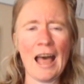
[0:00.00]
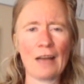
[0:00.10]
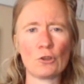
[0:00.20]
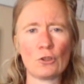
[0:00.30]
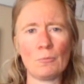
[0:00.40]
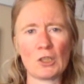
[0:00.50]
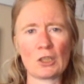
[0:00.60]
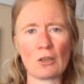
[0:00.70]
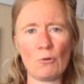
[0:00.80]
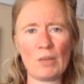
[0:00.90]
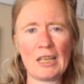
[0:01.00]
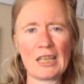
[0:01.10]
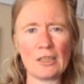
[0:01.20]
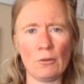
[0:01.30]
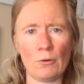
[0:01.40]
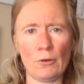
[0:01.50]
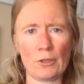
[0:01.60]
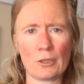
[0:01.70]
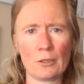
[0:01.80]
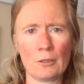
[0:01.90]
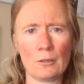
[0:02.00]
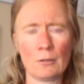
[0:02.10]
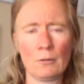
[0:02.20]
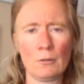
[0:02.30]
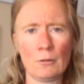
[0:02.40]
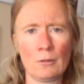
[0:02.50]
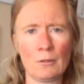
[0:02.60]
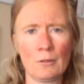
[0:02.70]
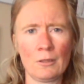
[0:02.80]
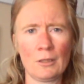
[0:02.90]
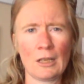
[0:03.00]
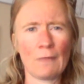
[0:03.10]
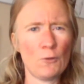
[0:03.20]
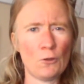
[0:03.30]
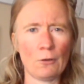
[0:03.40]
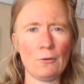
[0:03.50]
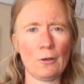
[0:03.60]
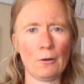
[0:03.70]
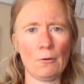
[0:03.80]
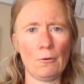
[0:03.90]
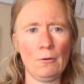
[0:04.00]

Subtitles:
How could you be so ignorant if you don't know?